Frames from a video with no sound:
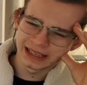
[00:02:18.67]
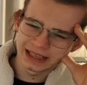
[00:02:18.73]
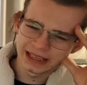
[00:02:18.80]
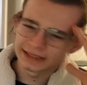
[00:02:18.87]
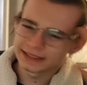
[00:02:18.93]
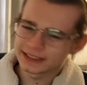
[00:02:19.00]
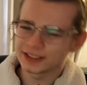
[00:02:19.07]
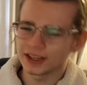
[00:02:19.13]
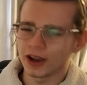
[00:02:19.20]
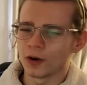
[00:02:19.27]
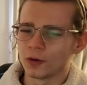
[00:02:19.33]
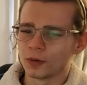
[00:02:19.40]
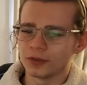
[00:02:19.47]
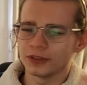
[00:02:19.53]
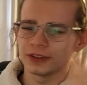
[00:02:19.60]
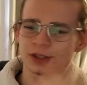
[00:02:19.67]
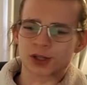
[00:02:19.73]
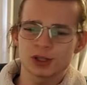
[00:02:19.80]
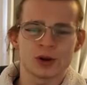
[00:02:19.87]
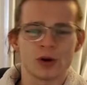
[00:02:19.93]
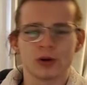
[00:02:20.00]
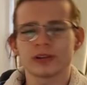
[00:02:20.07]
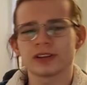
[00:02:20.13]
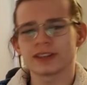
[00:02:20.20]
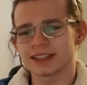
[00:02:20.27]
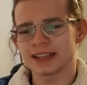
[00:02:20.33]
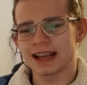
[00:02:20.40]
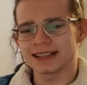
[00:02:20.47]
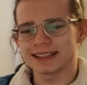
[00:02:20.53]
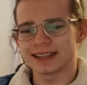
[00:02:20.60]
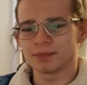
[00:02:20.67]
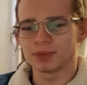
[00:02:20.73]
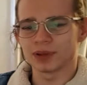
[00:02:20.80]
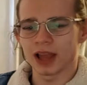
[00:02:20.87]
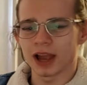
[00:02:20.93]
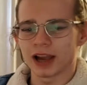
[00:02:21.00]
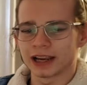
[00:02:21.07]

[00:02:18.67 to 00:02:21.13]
So, the tutorial said to plug